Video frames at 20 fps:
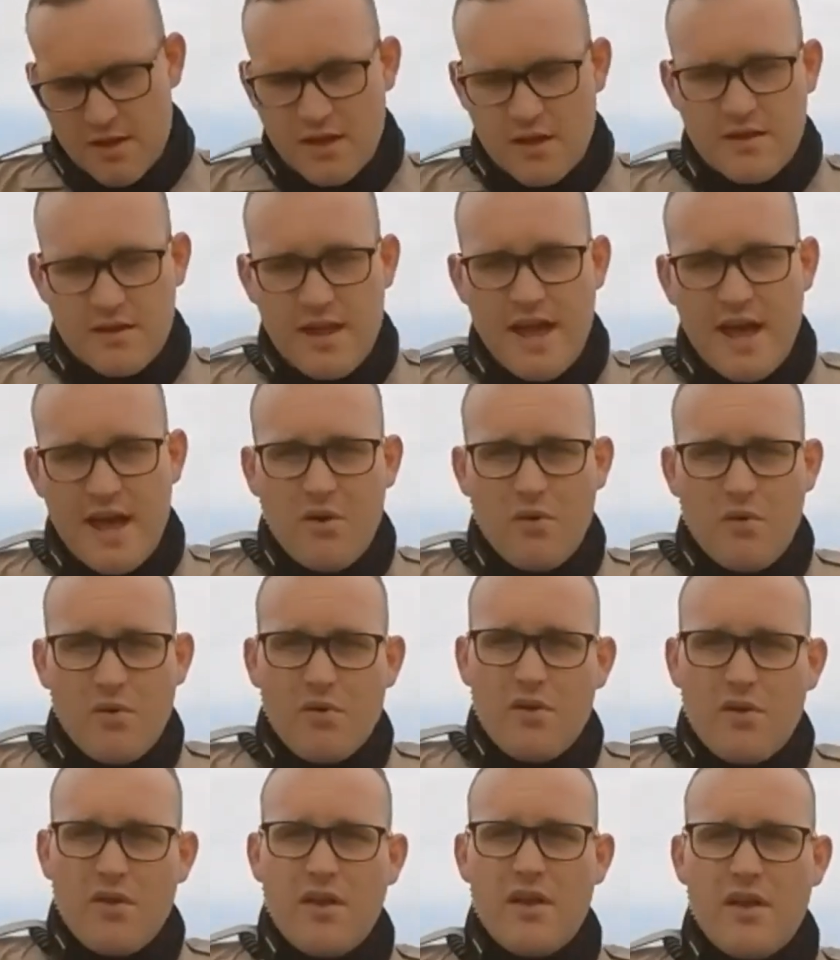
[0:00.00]
Now,
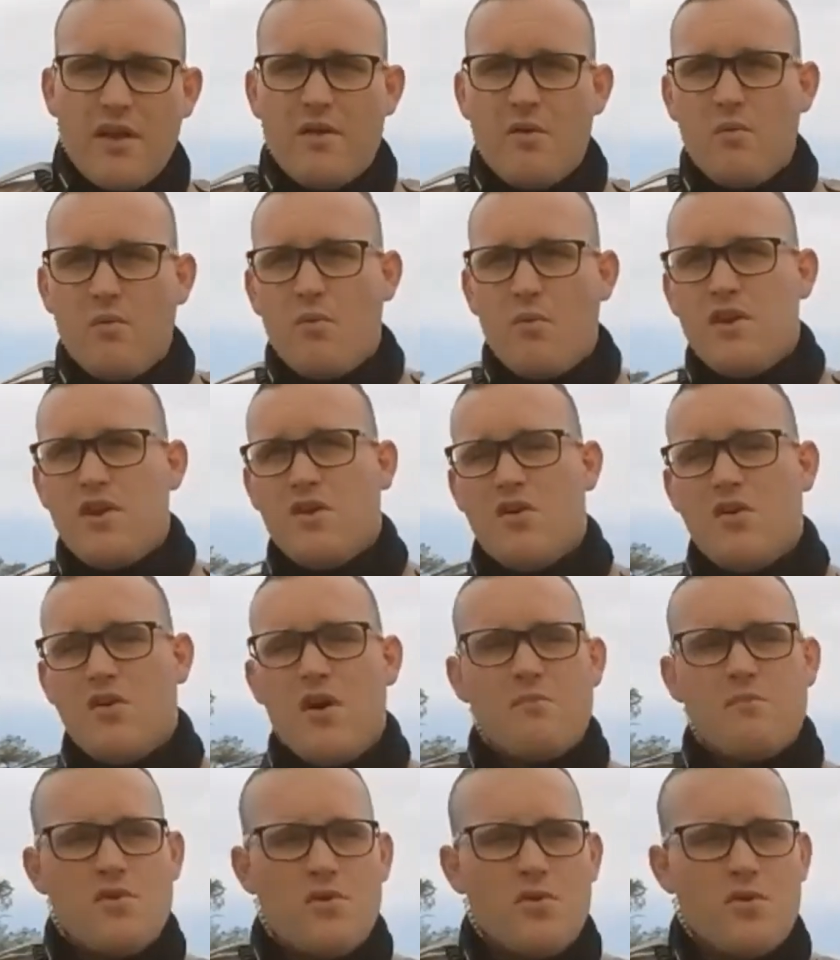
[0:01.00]
when you go
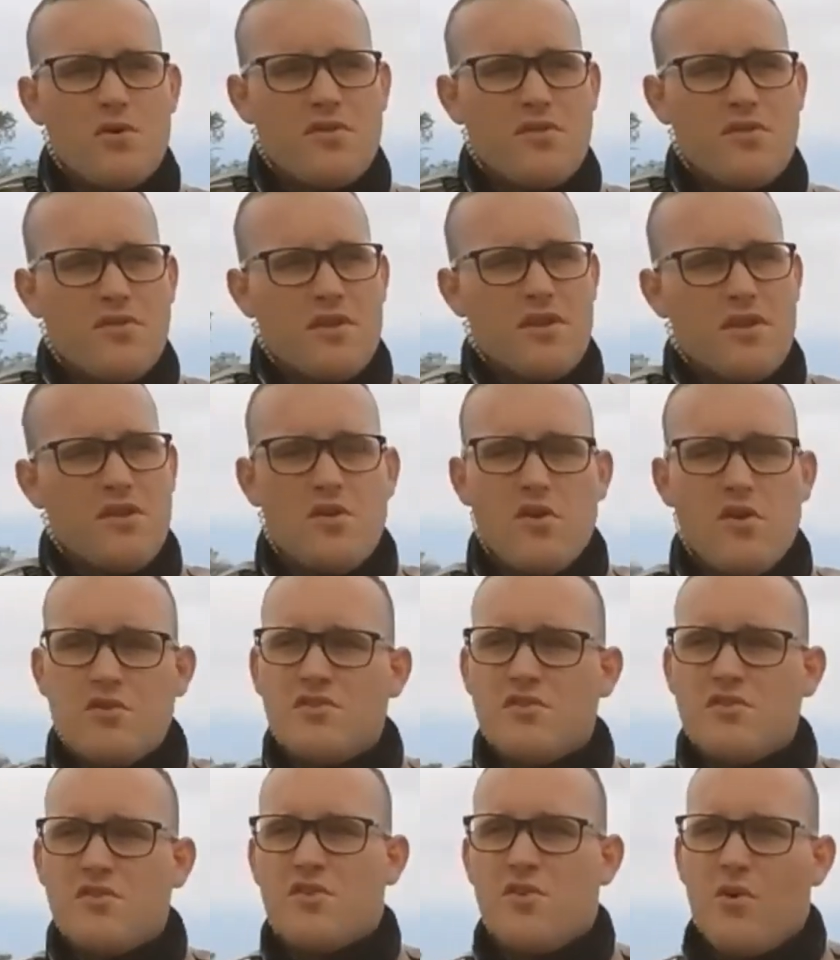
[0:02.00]
up north and you go
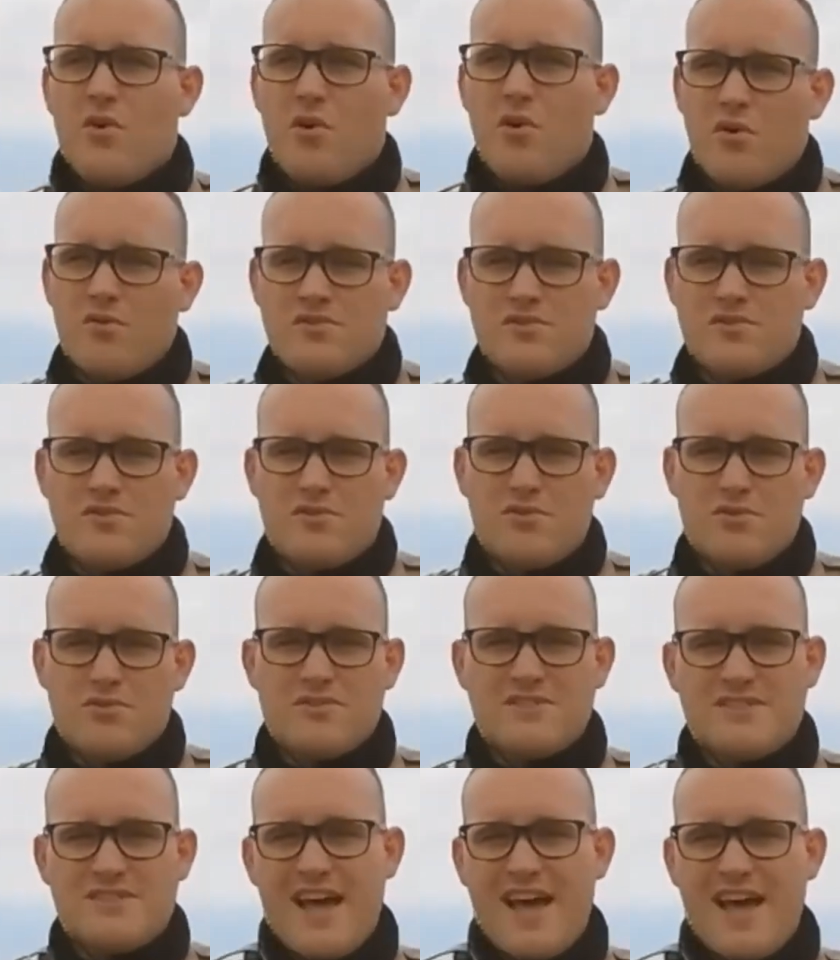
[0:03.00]
to the coastal
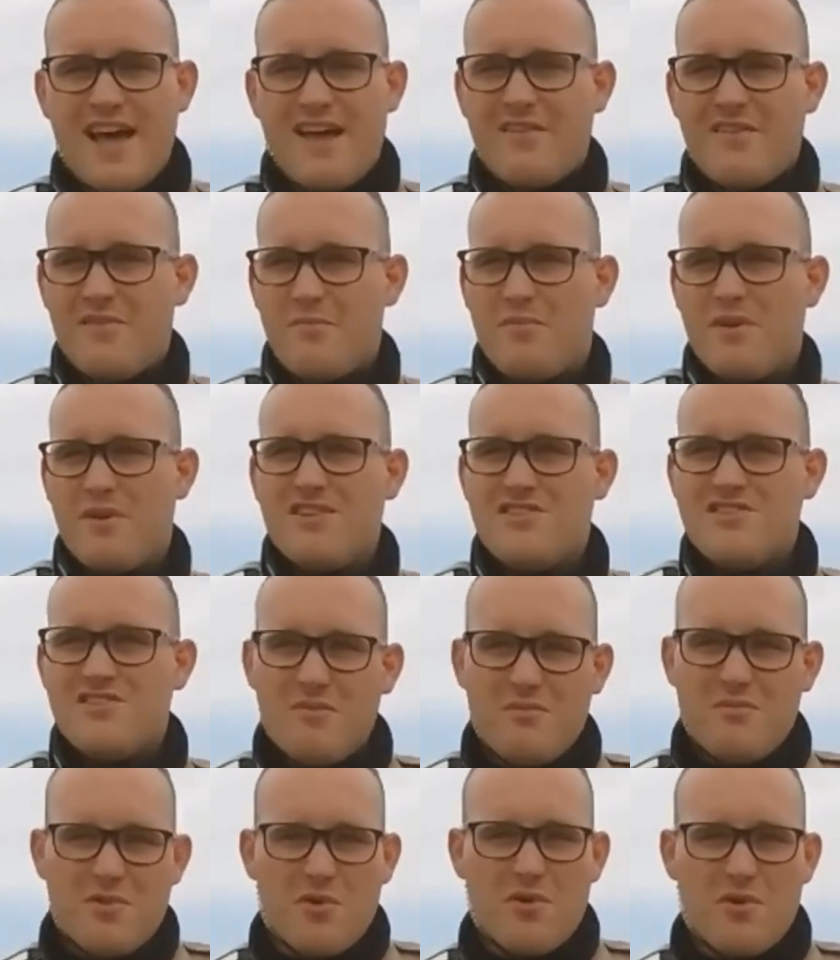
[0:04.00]
side of the beach
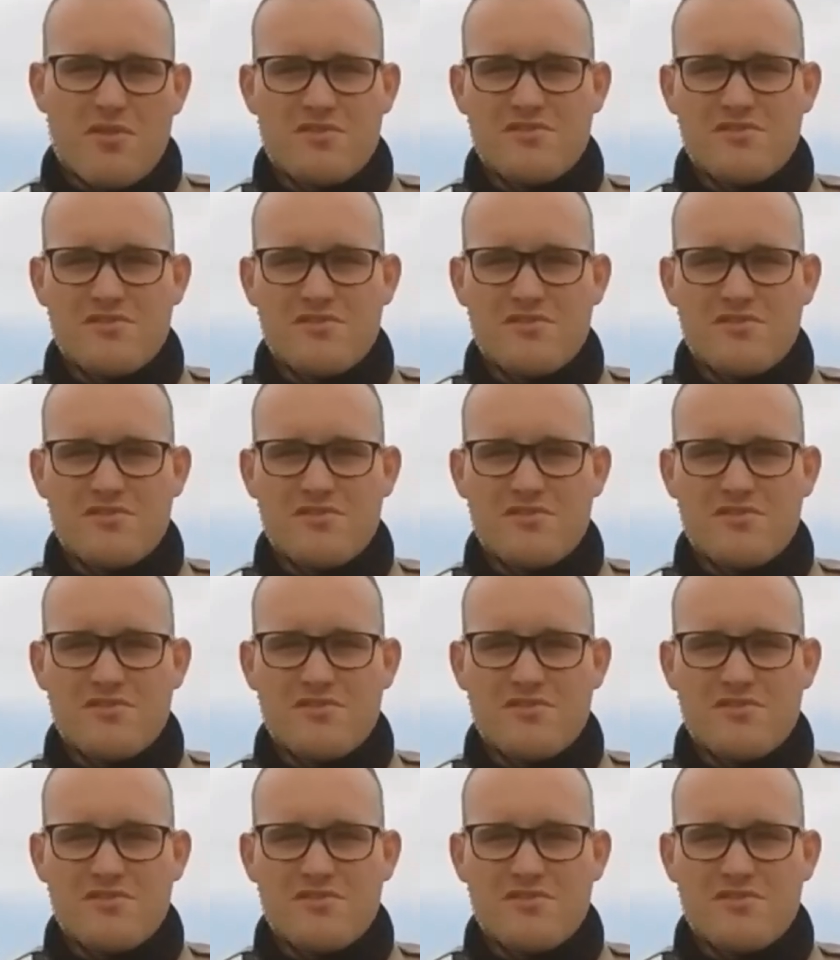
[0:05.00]
up north,